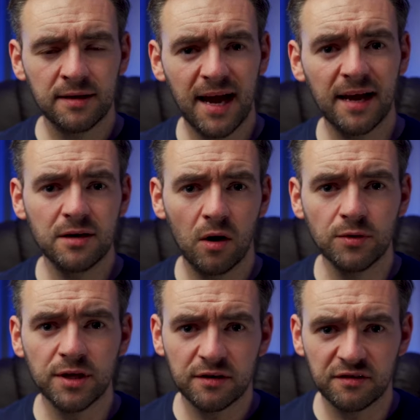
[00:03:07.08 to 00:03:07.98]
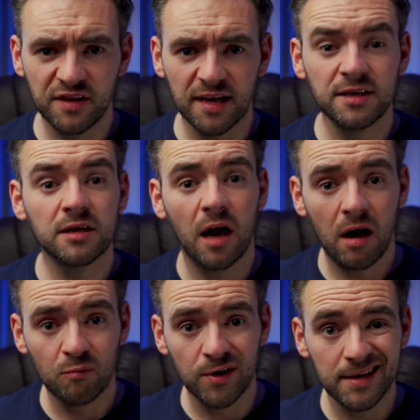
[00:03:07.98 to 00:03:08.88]
I know you're going to say you
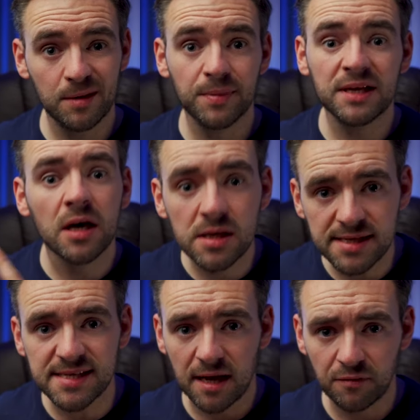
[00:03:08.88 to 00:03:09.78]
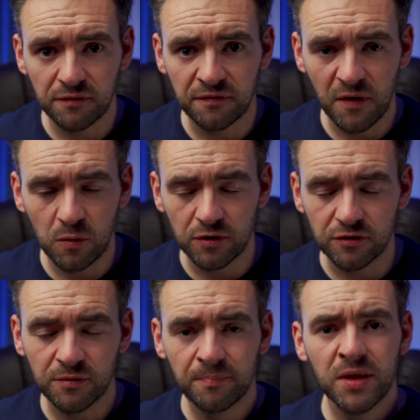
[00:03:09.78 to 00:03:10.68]
can't read it because it's out of
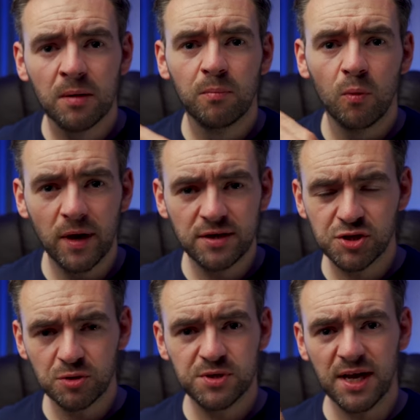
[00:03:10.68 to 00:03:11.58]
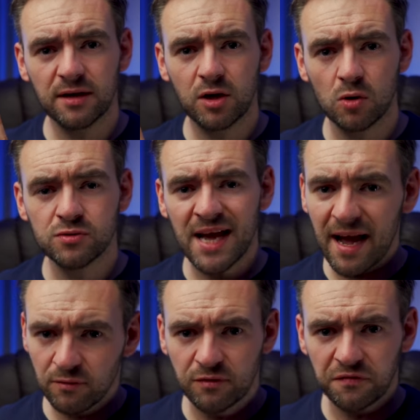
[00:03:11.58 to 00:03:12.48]
focus. But when a subject goes
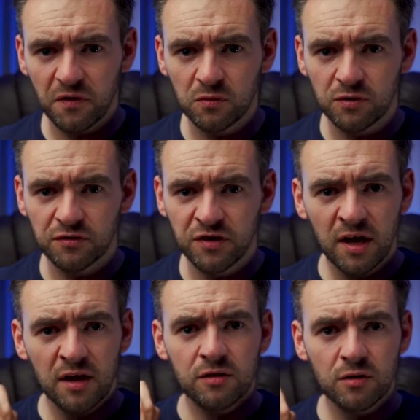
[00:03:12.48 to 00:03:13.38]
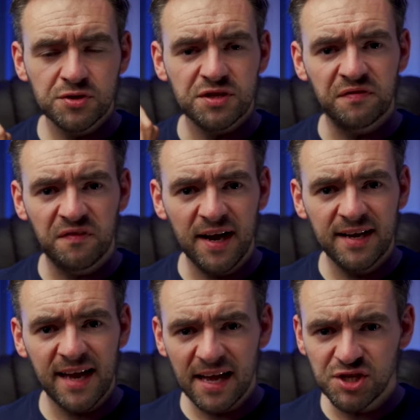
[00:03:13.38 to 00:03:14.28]
out of focus, those
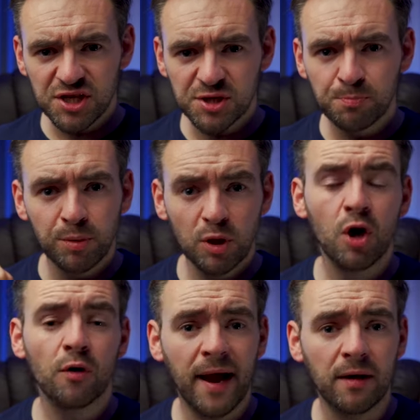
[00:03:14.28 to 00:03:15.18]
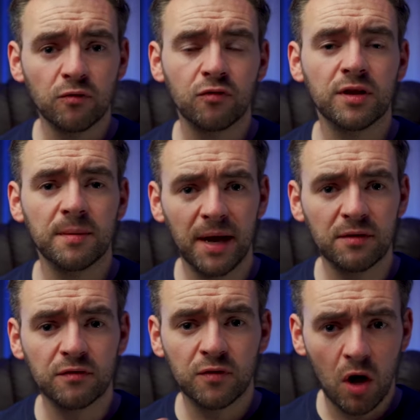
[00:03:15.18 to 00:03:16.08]
defining edges blur out, so the
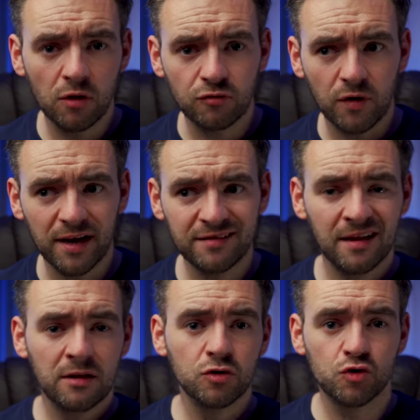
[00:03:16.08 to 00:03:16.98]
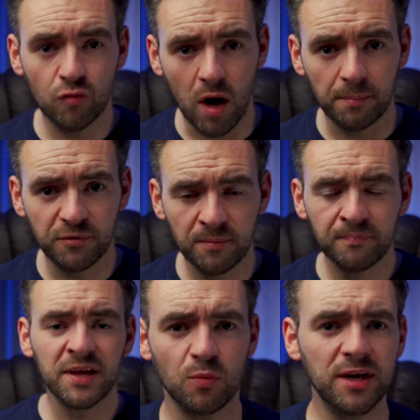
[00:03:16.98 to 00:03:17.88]
amount of contrast drops.
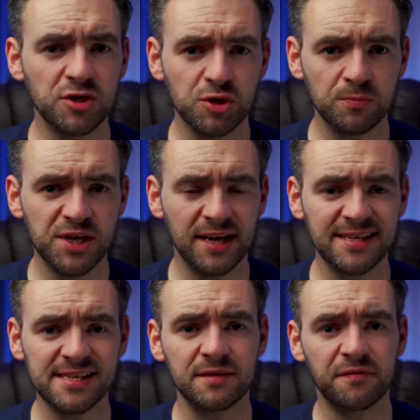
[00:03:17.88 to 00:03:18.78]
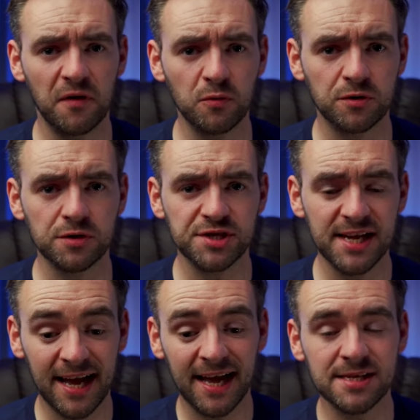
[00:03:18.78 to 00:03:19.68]
So when a subject is in focus,
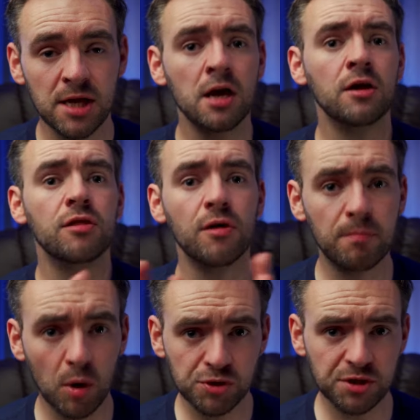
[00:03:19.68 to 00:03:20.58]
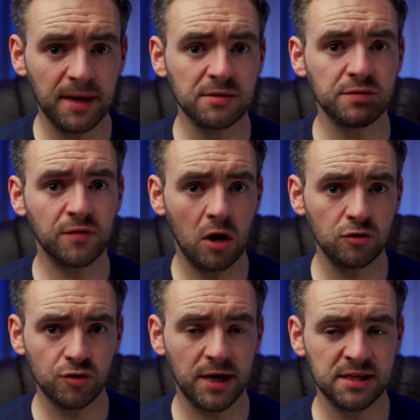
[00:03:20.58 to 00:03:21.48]
it has the most amount of
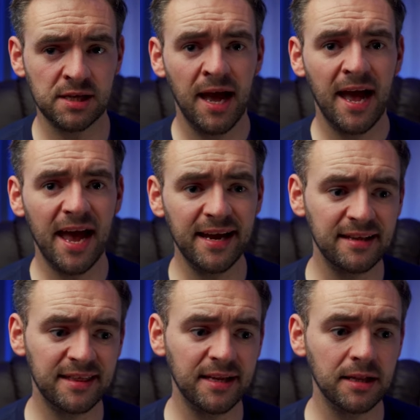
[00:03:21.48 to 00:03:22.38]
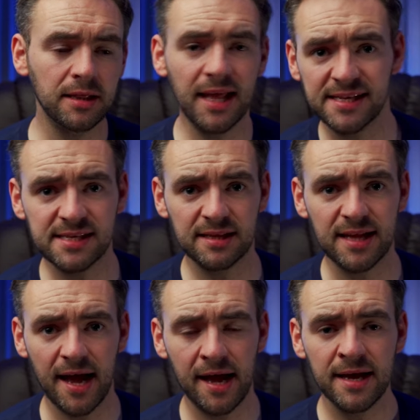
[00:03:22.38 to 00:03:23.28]
contrast. Anything less than
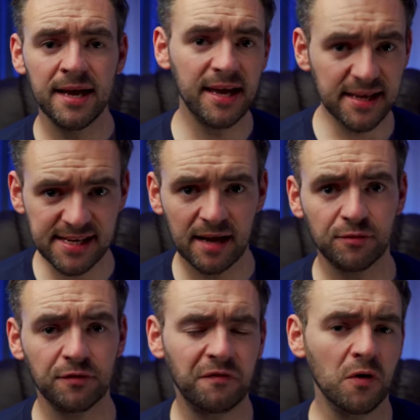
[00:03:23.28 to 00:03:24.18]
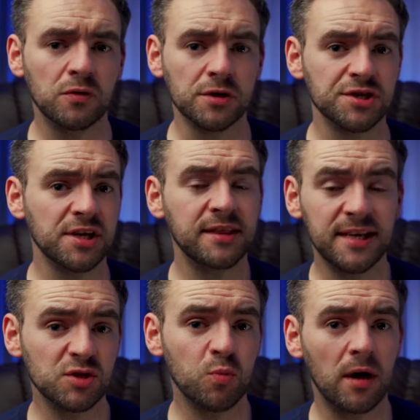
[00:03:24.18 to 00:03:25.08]
that is out of focus, and
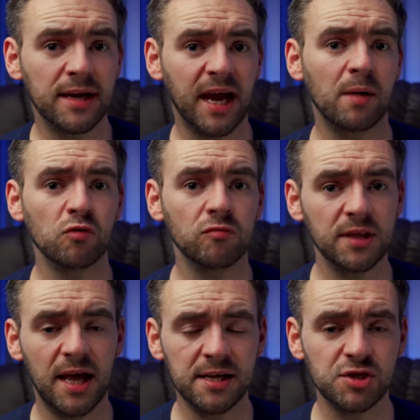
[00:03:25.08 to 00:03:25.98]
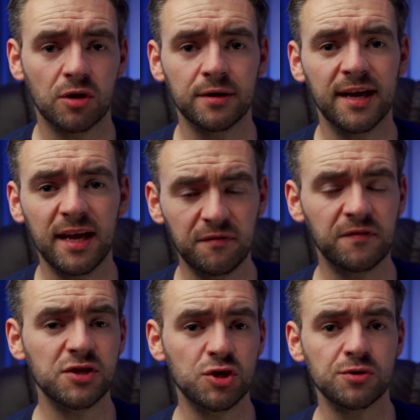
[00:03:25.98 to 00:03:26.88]
that's what a camera relies on if
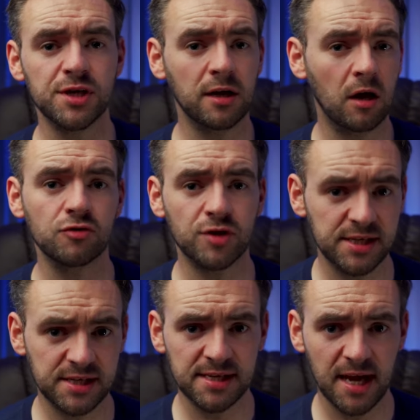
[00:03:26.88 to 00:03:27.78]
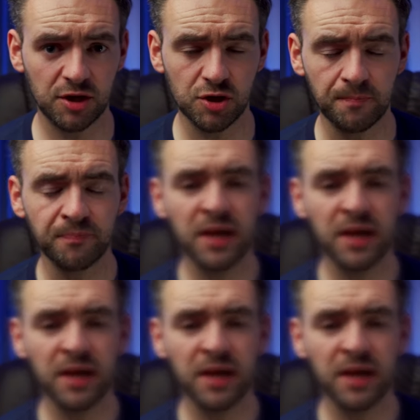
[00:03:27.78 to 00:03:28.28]
it's using contrast detection.